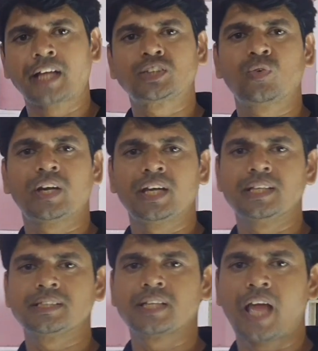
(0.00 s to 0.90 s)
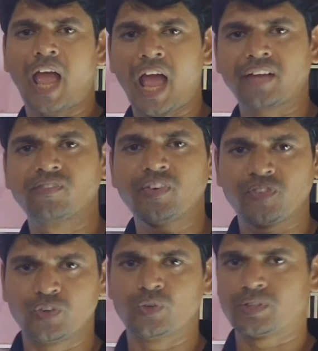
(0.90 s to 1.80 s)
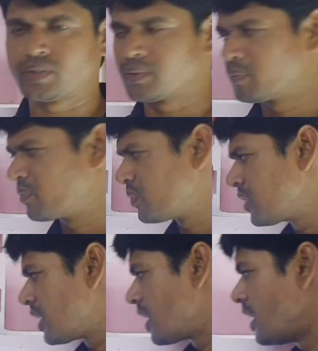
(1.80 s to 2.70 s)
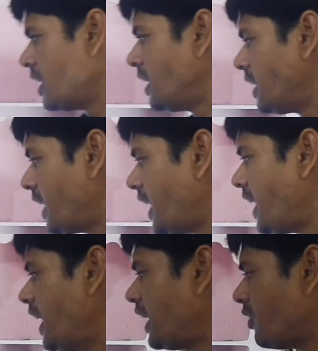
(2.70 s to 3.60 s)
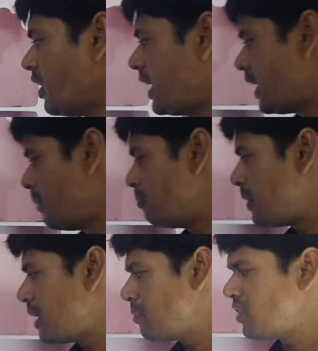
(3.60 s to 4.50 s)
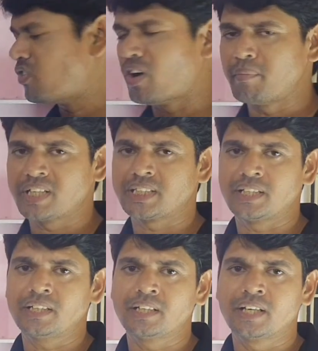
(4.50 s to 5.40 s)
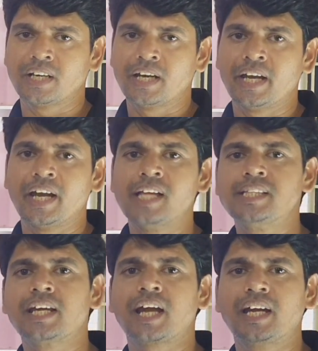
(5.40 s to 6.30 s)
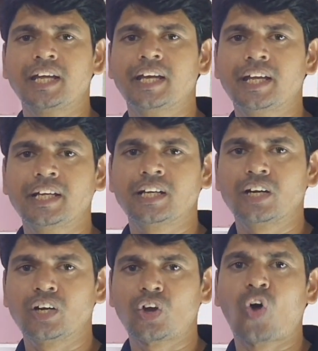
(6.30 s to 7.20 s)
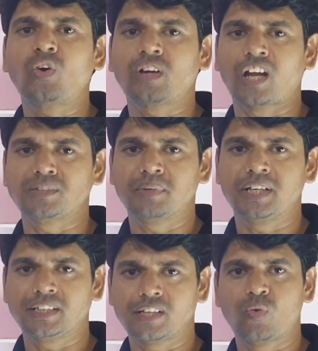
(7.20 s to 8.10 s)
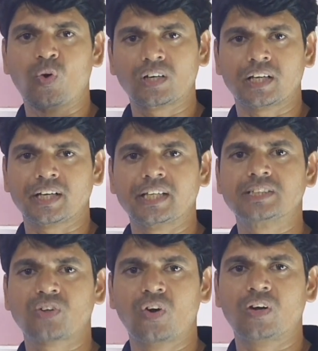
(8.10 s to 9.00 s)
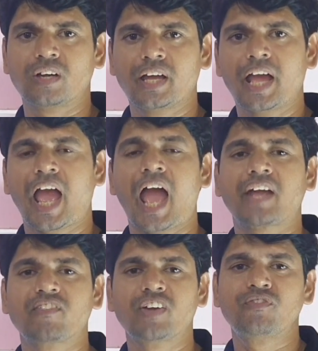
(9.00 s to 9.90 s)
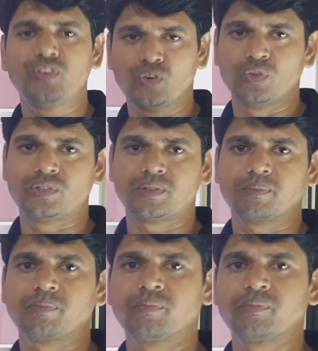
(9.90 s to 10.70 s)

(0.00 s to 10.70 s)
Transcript: next one is aquifers. A relatively impermeable formation neither containing nor transmitting the water is called aquifers.